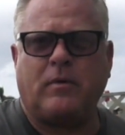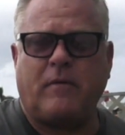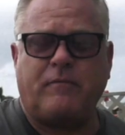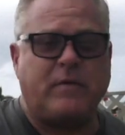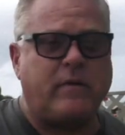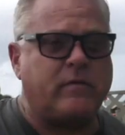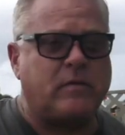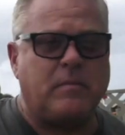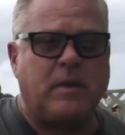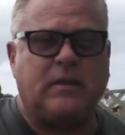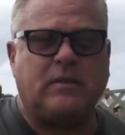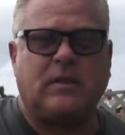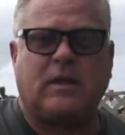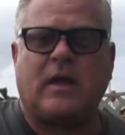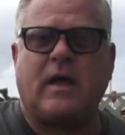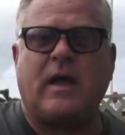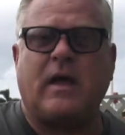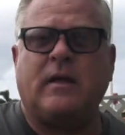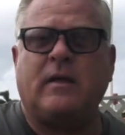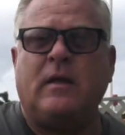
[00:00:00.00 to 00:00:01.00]
I've never met the
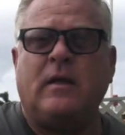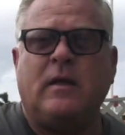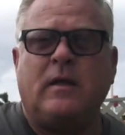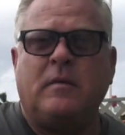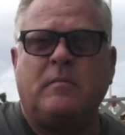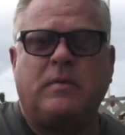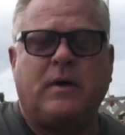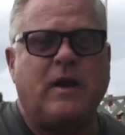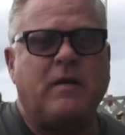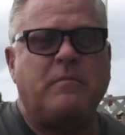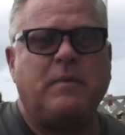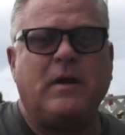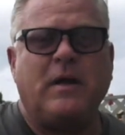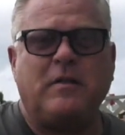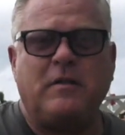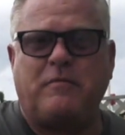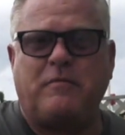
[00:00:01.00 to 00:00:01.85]
guy, but I've been on the